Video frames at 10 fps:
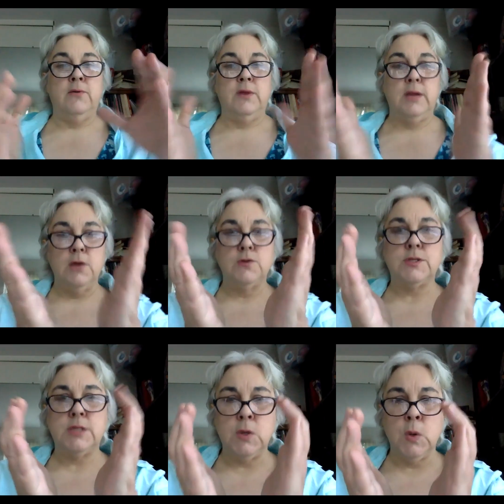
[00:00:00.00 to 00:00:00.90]
and
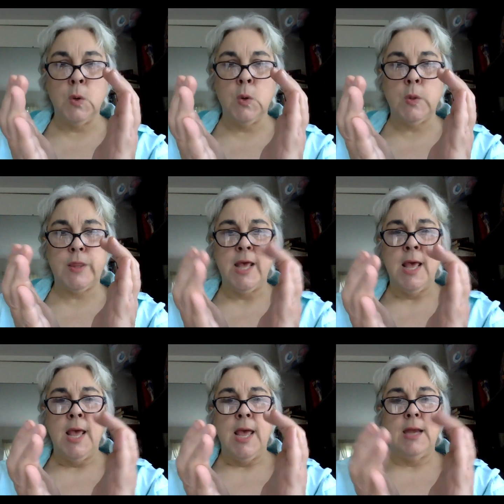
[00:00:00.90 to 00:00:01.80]
here's the earth,
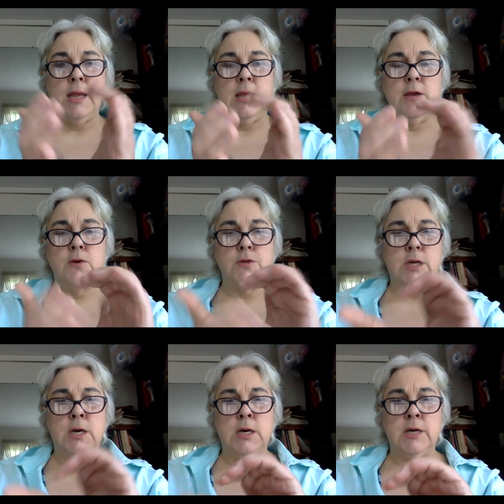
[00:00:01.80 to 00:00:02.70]
and here's
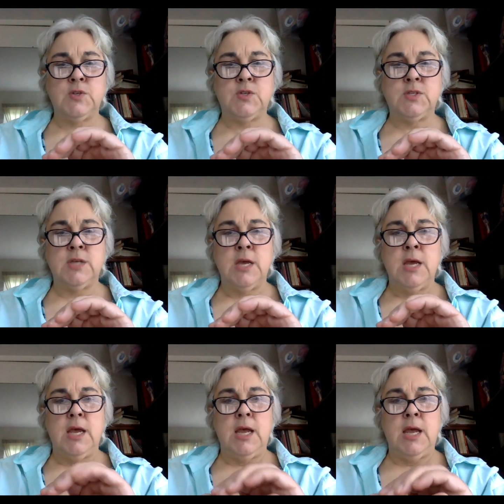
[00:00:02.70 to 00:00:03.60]
us.
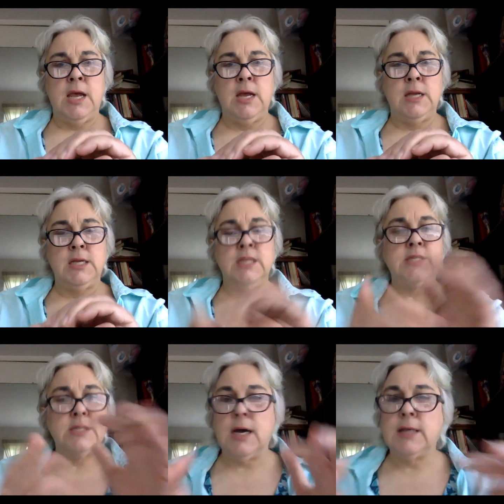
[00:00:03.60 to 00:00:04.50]
And
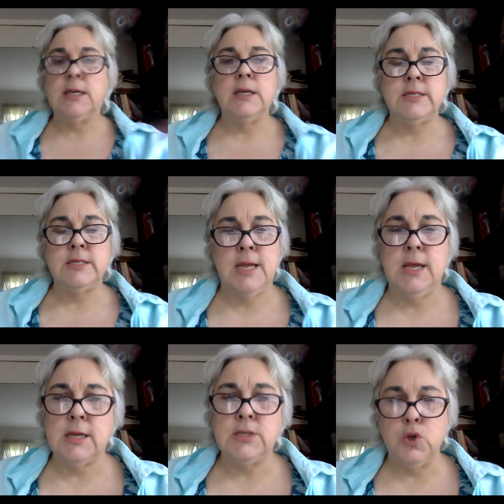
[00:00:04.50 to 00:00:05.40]
it's not going to
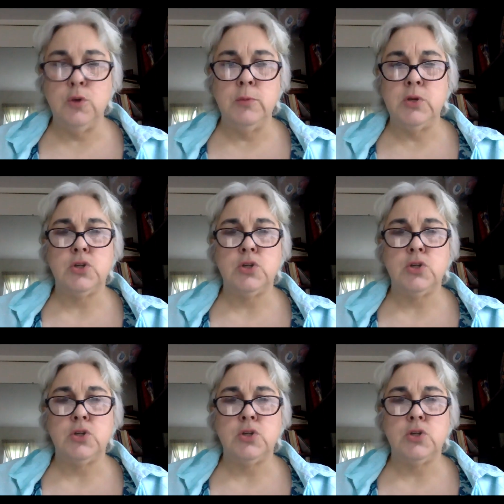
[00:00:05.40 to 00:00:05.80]
take too much